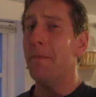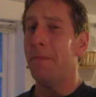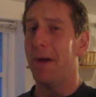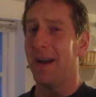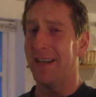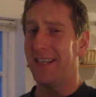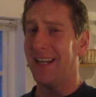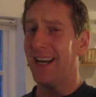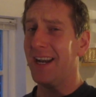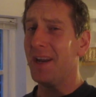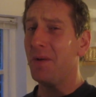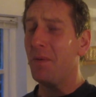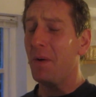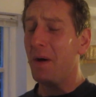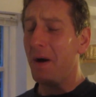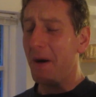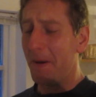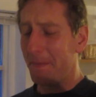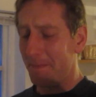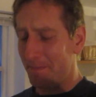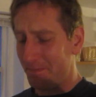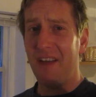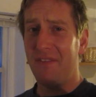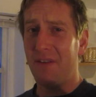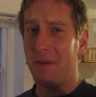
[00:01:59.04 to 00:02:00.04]
But I tell you
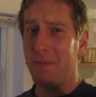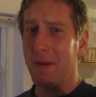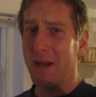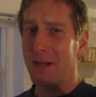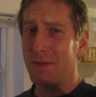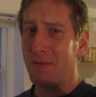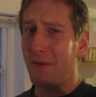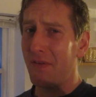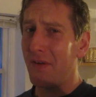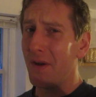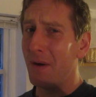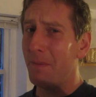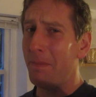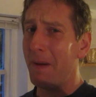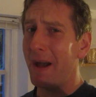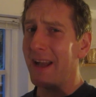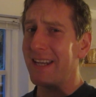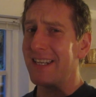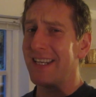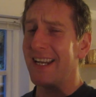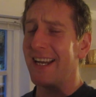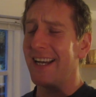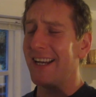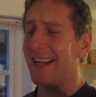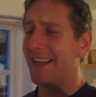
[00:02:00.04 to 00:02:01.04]
what, if it makes me feel
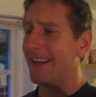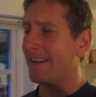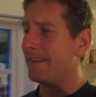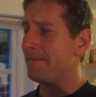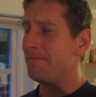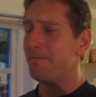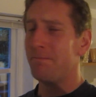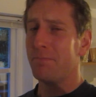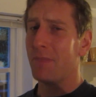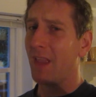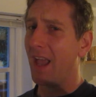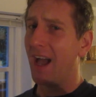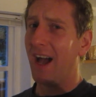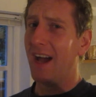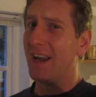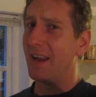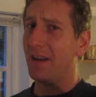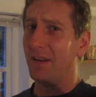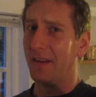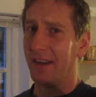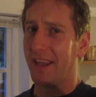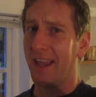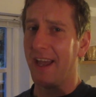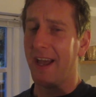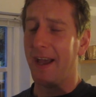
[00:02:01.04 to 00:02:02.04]
better, I
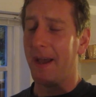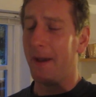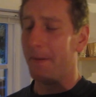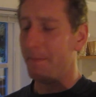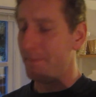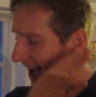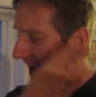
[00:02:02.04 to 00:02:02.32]
don't care.